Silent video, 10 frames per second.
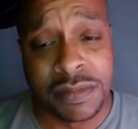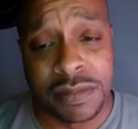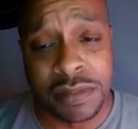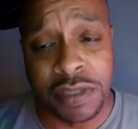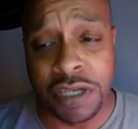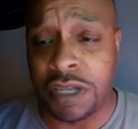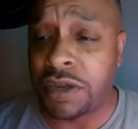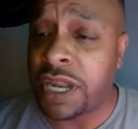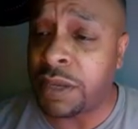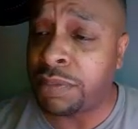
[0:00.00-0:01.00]
You're gonna
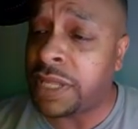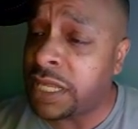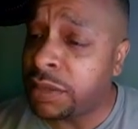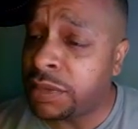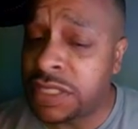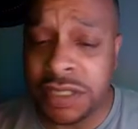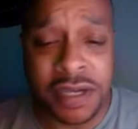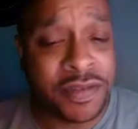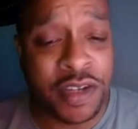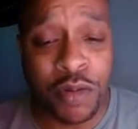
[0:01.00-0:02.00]
learn how to play them because you
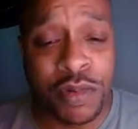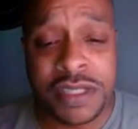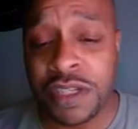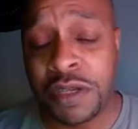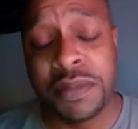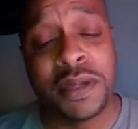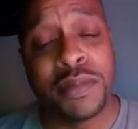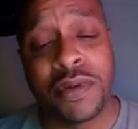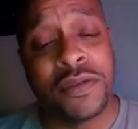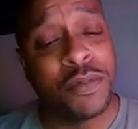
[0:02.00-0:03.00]
never know what's gonna be an
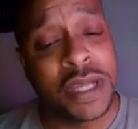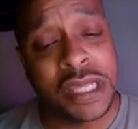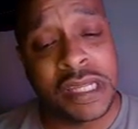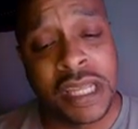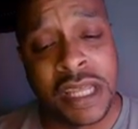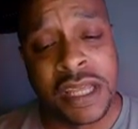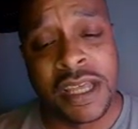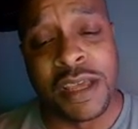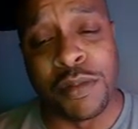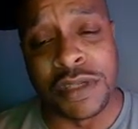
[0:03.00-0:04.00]
important win
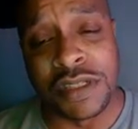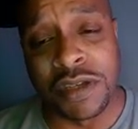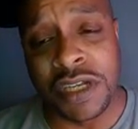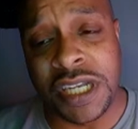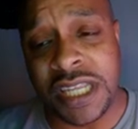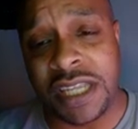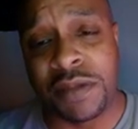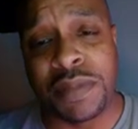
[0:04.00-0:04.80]
and what you're gonna need.